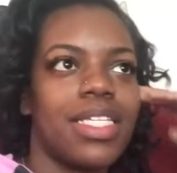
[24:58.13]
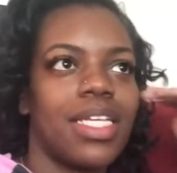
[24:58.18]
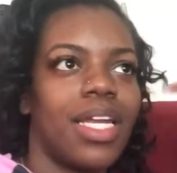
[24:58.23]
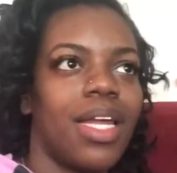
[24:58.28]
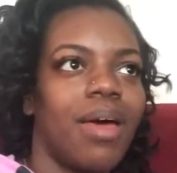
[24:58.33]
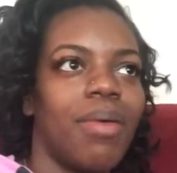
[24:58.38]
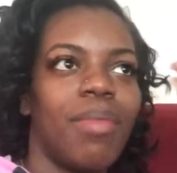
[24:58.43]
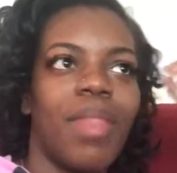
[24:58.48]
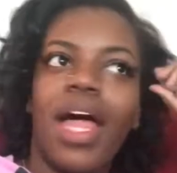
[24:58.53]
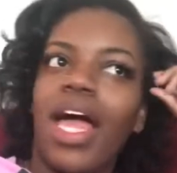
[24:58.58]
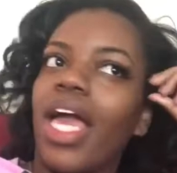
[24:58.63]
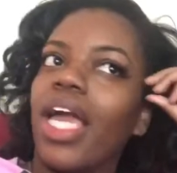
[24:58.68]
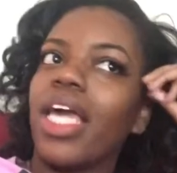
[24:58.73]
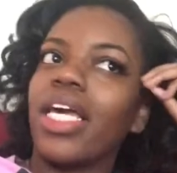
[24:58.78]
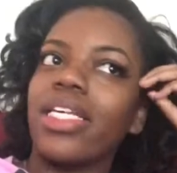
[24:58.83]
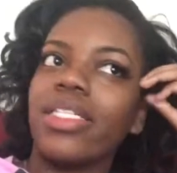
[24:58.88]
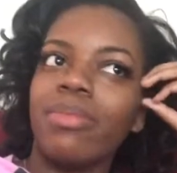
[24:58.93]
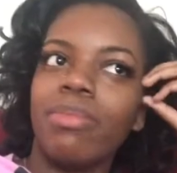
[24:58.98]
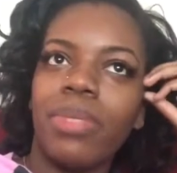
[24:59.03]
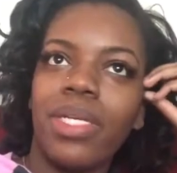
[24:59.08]
And I'm like,
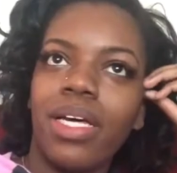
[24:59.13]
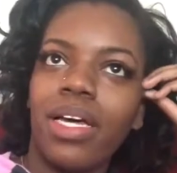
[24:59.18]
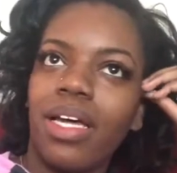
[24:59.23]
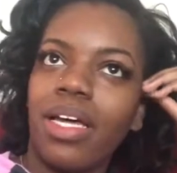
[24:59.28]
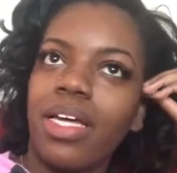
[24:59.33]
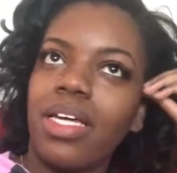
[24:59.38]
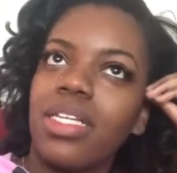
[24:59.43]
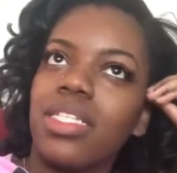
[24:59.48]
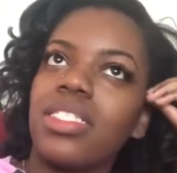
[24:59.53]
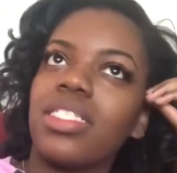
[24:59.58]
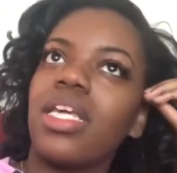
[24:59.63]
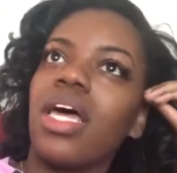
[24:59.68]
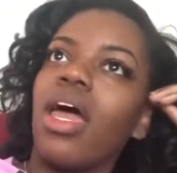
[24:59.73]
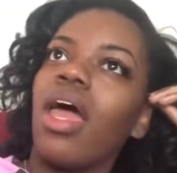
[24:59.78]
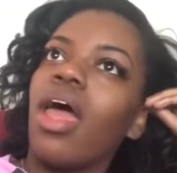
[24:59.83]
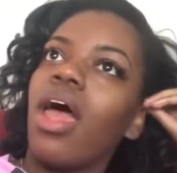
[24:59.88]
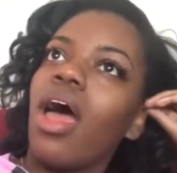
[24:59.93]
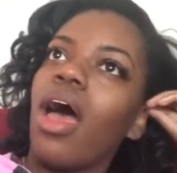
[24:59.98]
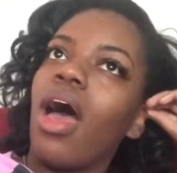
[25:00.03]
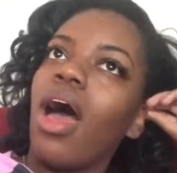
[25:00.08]
it's because
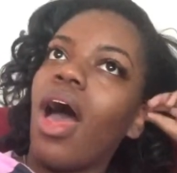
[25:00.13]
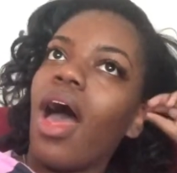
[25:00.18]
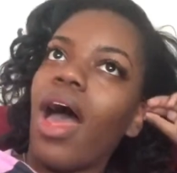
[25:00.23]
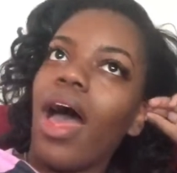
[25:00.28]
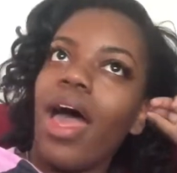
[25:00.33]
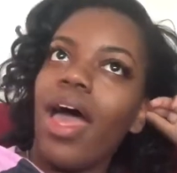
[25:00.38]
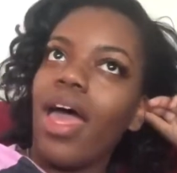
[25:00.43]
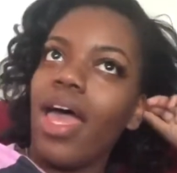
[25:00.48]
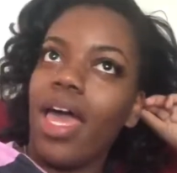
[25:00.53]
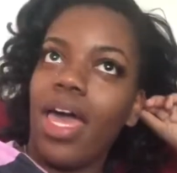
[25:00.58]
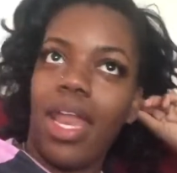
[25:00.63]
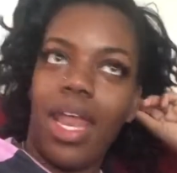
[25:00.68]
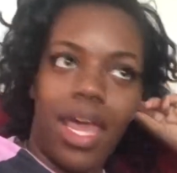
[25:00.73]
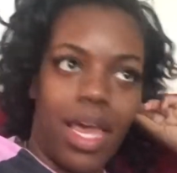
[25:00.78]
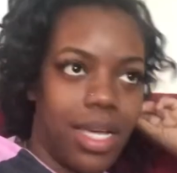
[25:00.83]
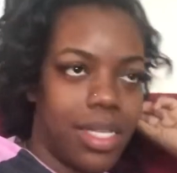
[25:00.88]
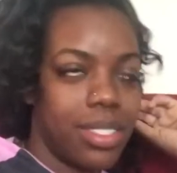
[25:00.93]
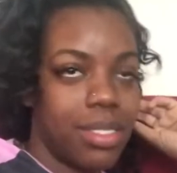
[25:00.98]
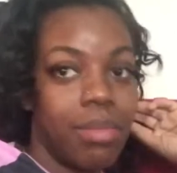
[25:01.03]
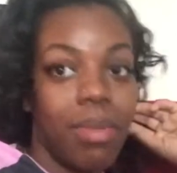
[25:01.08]
I had
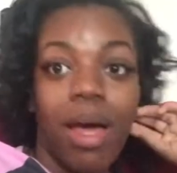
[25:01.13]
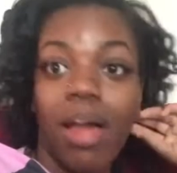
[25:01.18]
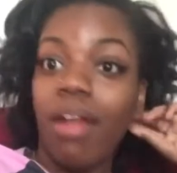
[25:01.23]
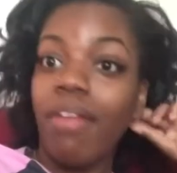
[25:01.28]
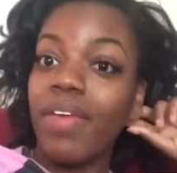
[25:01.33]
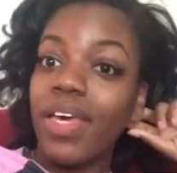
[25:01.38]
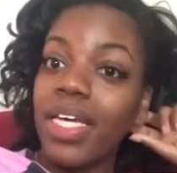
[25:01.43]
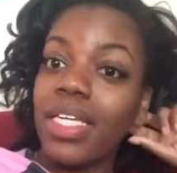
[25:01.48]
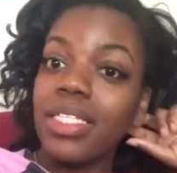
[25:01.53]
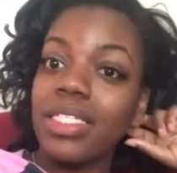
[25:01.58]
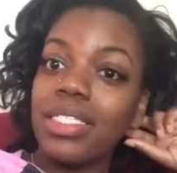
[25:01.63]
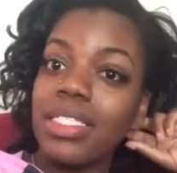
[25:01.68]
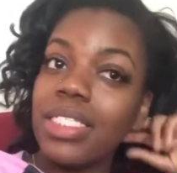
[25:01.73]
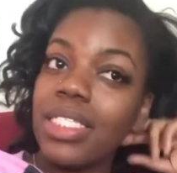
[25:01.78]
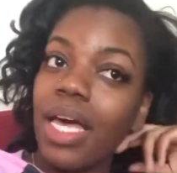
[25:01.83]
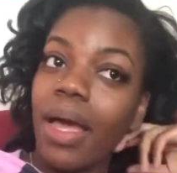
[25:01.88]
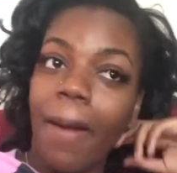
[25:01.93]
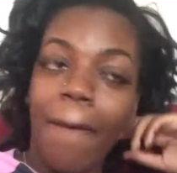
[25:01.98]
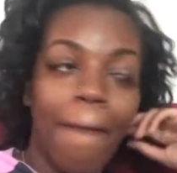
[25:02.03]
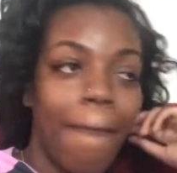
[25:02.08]
X amount of events
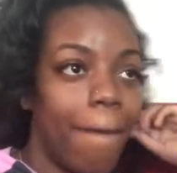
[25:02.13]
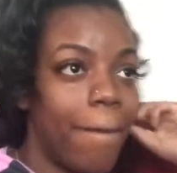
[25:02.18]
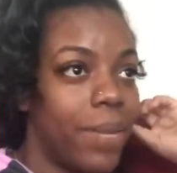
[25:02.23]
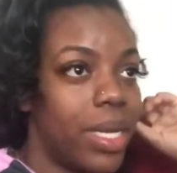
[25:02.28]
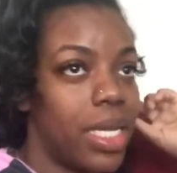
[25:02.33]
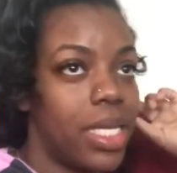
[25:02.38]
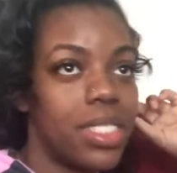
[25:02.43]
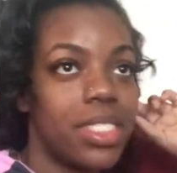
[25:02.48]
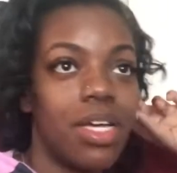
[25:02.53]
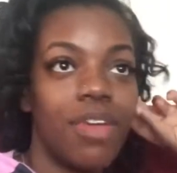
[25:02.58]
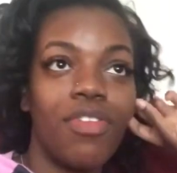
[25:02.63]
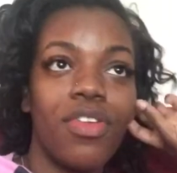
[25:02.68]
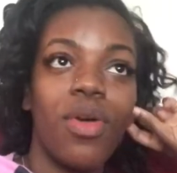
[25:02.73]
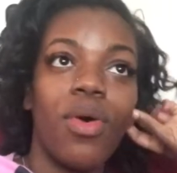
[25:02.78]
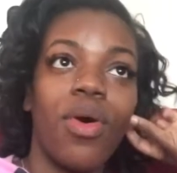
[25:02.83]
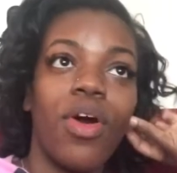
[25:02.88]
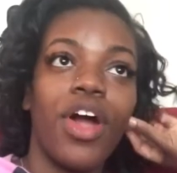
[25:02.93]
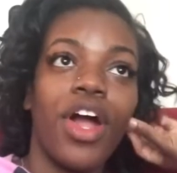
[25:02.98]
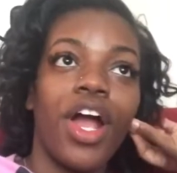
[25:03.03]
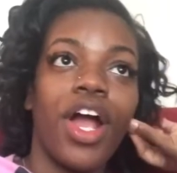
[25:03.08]
plus a
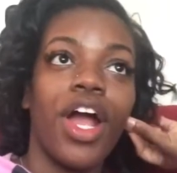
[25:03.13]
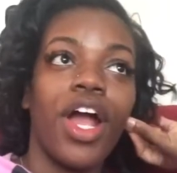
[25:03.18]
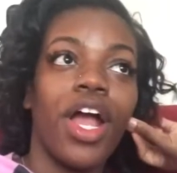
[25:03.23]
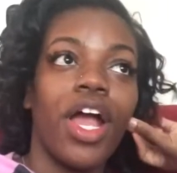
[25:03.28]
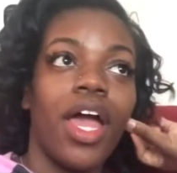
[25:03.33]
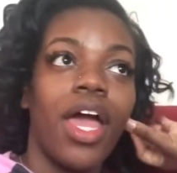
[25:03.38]
floor,